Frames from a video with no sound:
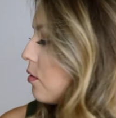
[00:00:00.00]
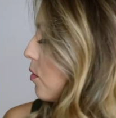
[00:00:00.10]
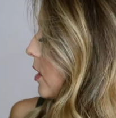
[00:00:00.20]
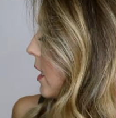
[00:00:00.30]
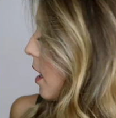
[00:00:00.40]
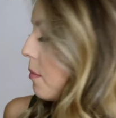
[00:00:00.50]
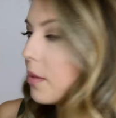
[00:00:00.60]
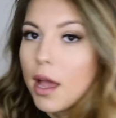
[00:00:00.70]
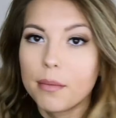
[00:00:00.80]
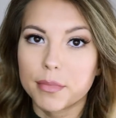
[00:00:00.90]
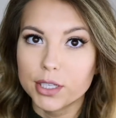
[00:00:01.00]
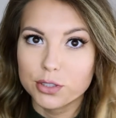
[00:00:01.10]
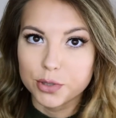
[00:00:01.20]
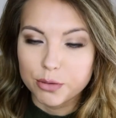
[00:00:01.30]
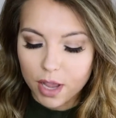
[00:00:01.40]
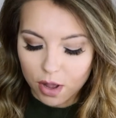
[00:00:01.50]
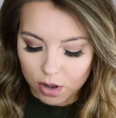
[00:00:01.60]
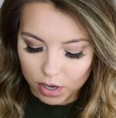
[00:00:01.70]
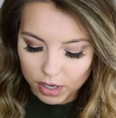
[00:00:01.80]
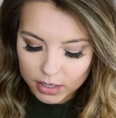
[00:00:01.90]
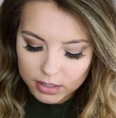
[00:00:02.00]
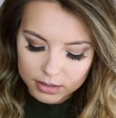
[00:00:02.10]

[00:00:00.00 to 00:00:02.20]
It won't take up much room at all.